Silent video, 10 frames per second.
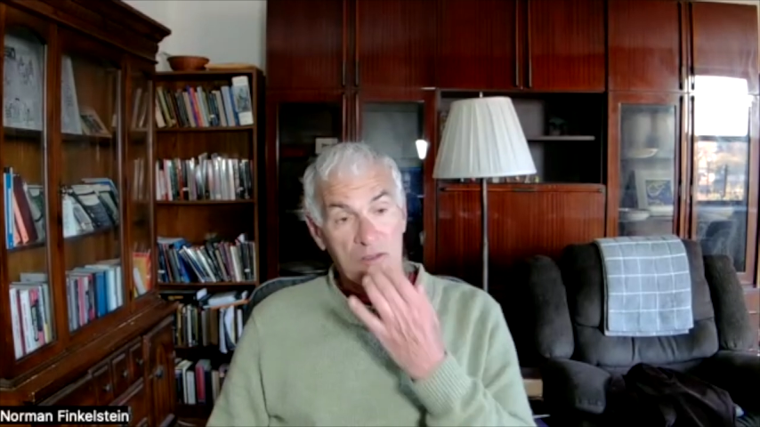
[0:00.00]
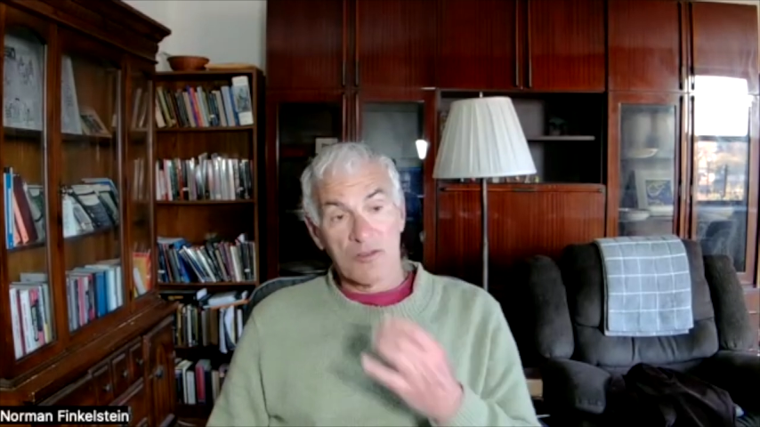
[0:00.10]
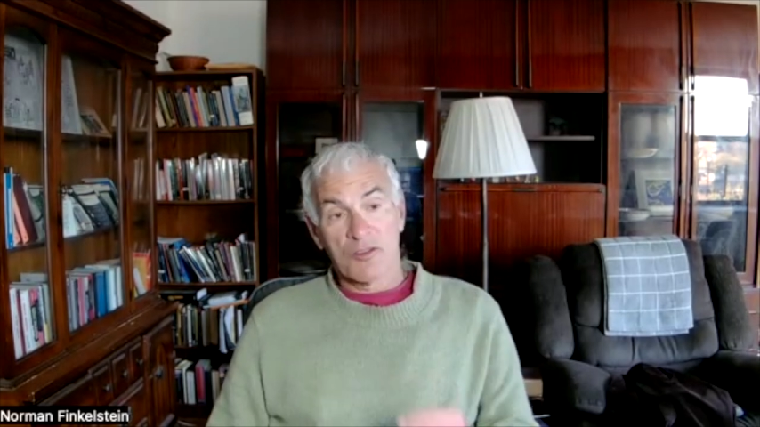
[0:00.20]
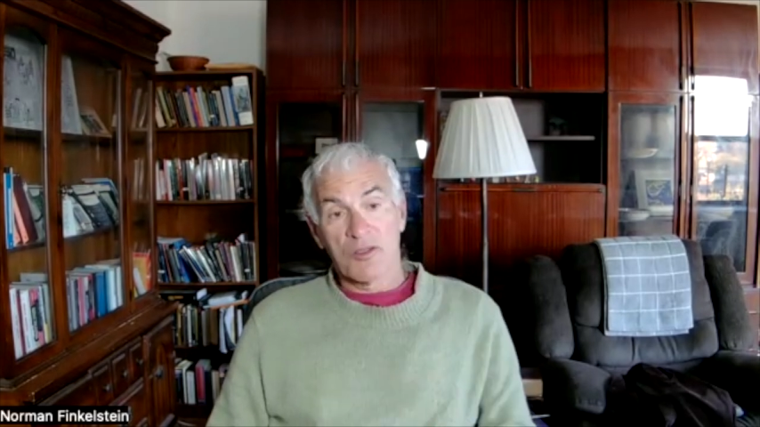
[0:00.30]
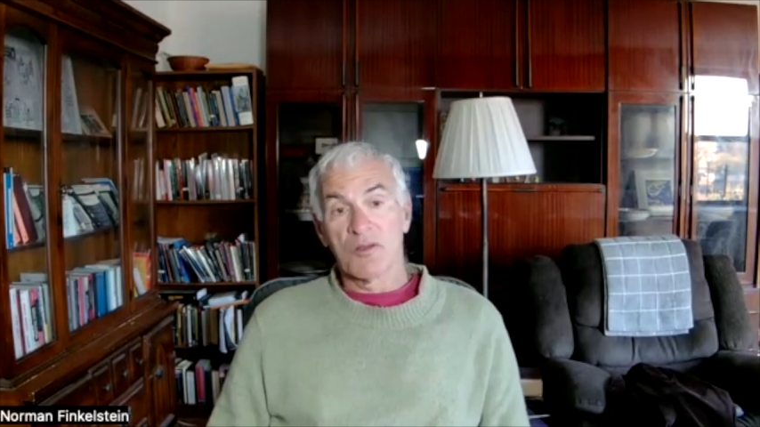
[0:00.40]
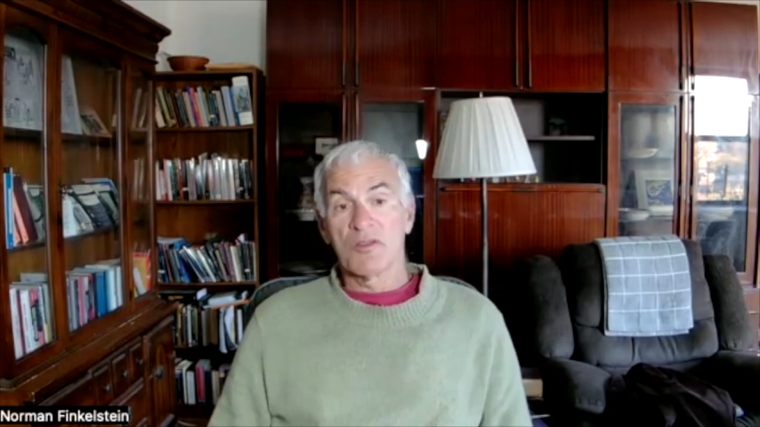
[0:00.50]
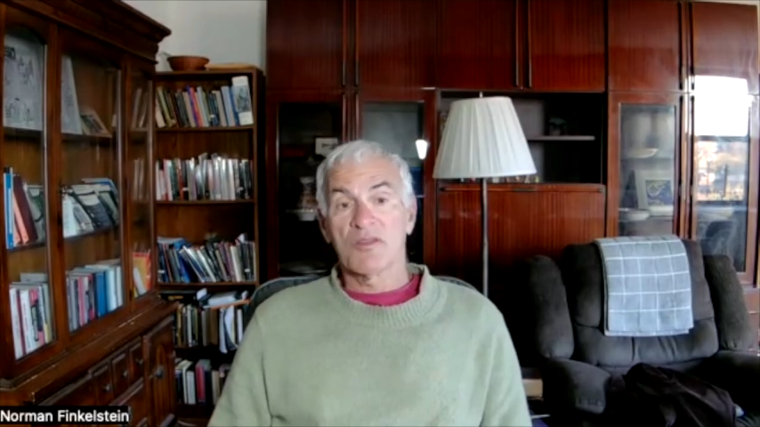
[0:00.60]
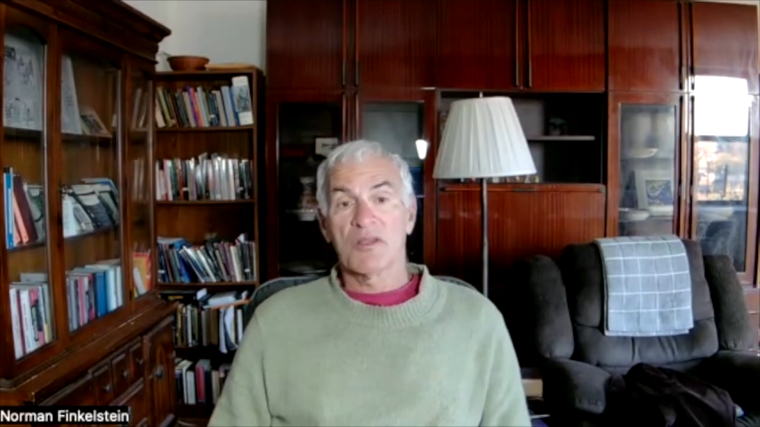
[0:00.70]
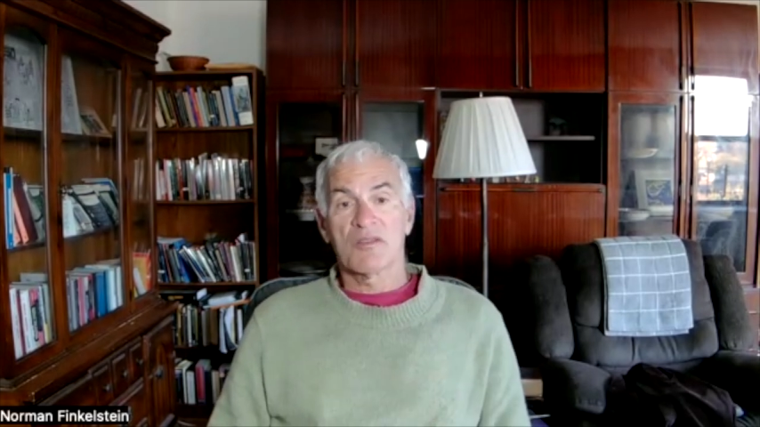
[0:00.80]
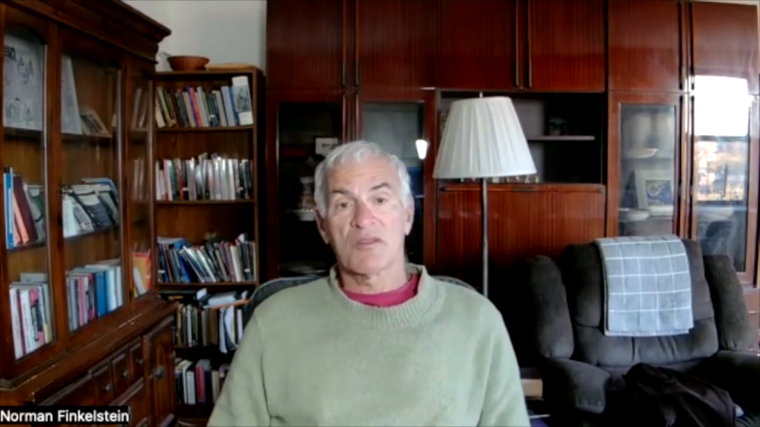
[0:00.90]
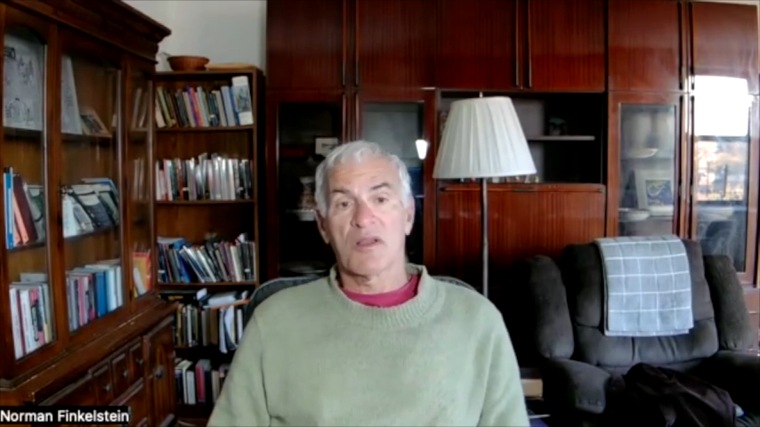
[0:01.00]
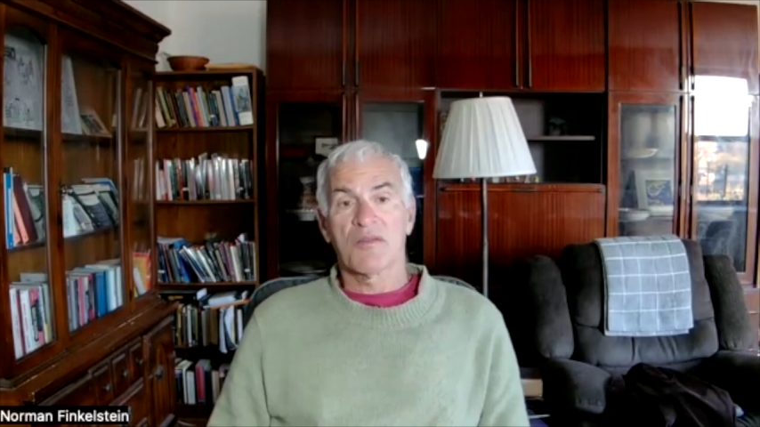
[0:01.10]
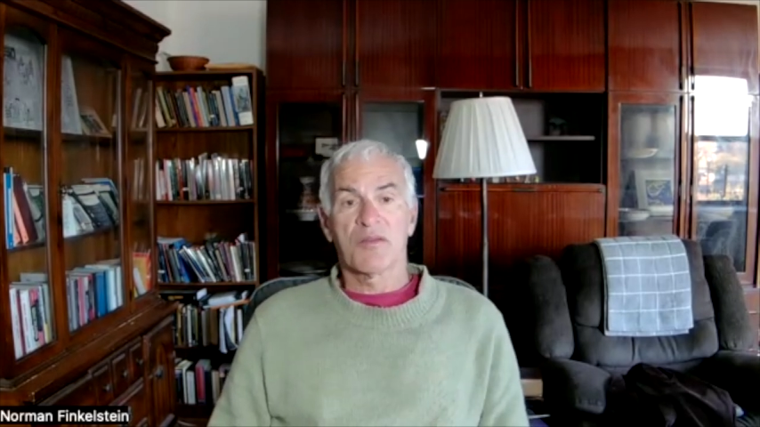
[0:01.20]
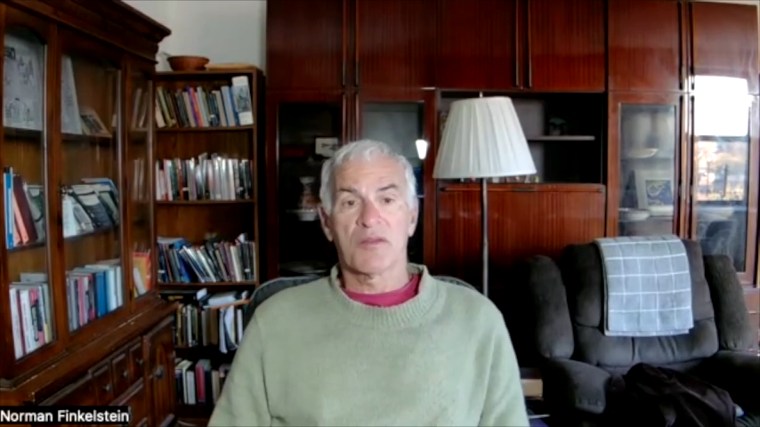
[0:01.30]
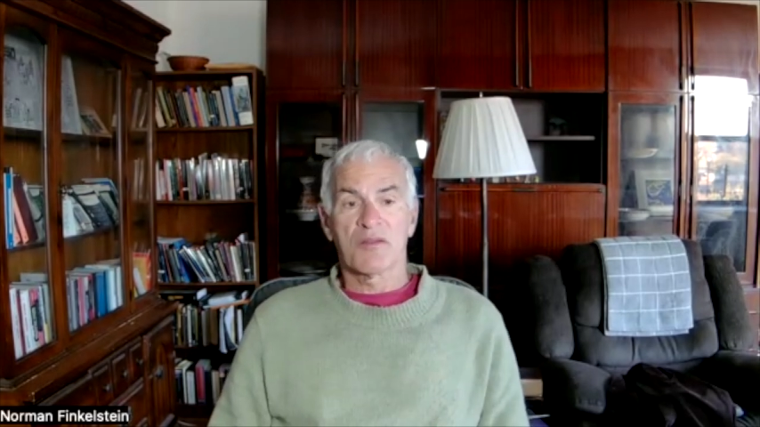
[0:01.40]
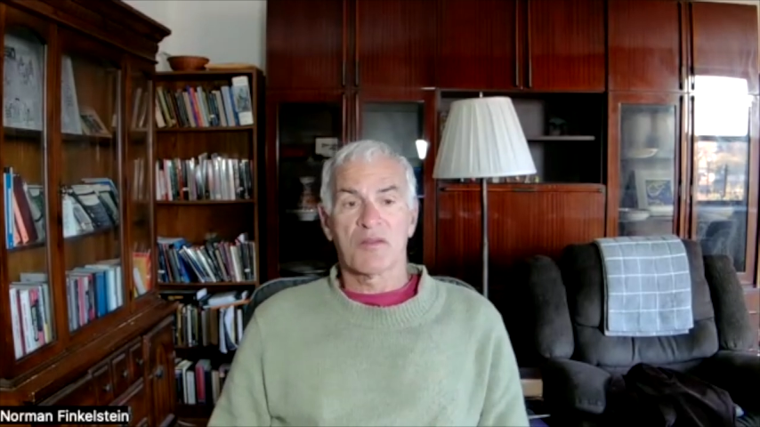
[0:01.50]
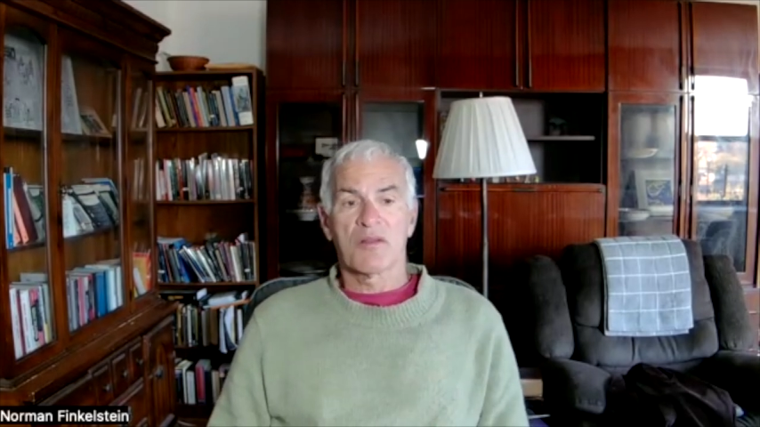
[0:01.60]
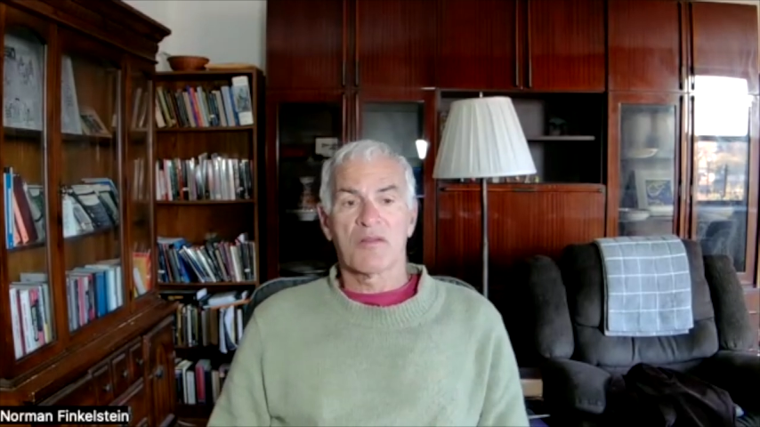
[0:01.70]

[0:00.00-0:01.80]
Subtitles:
Jews had suffered